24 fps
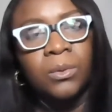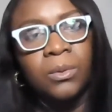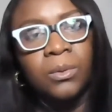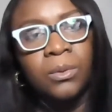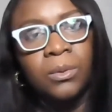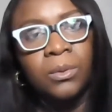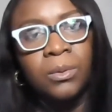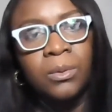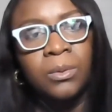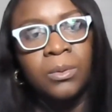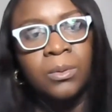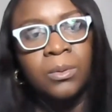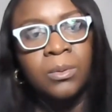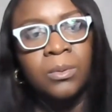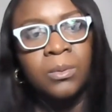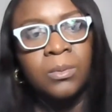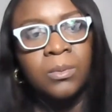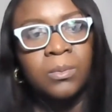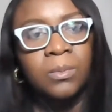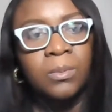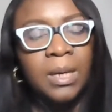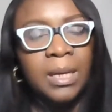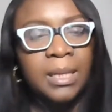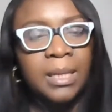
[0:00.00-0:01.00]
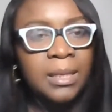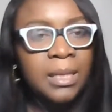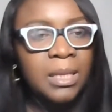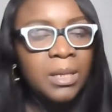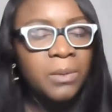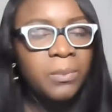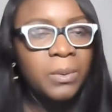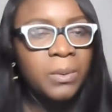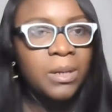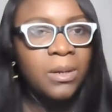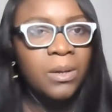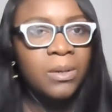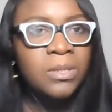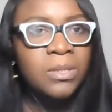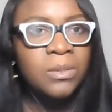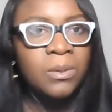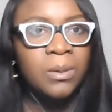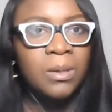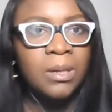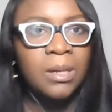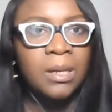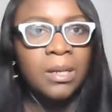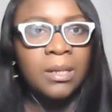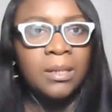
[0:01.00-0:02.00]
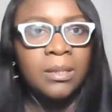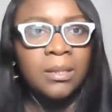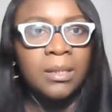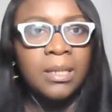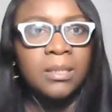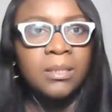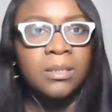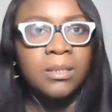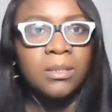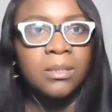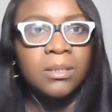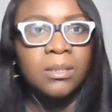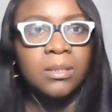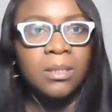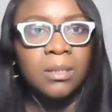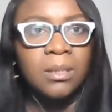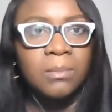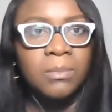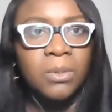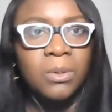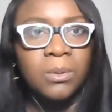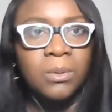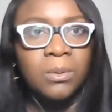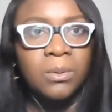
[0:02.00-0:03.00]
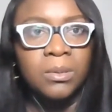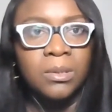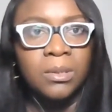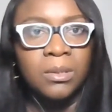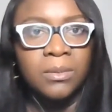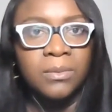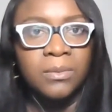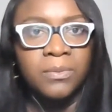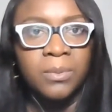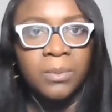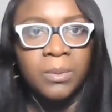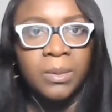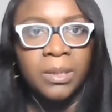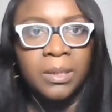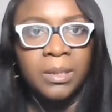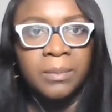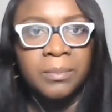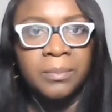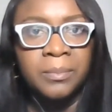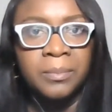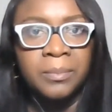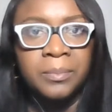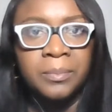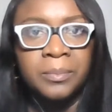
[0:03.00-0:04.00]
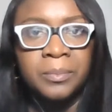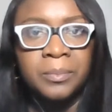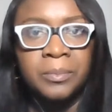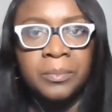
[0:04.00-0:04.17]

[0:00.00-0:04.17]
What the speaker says: Oh, I think we lost Ola. Let's just hold on for him.